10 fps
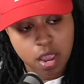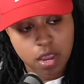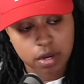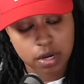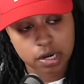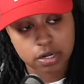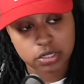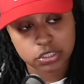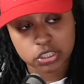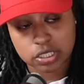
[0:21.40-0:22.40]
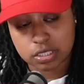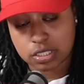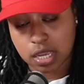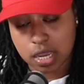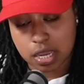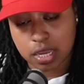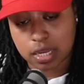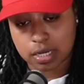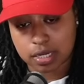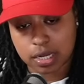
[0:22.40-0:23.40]
Girl, she
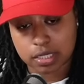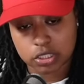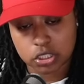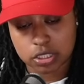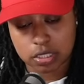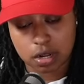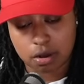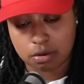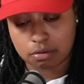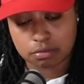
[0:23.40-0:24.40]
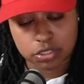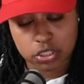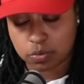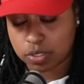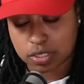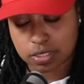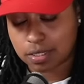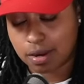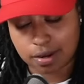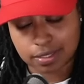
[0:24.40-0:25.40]
said that she don't, she wish
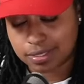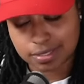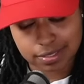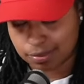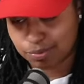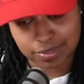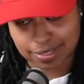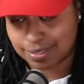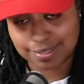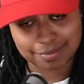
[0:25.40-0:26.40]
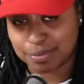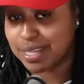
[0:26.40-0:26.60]
Karlissa would be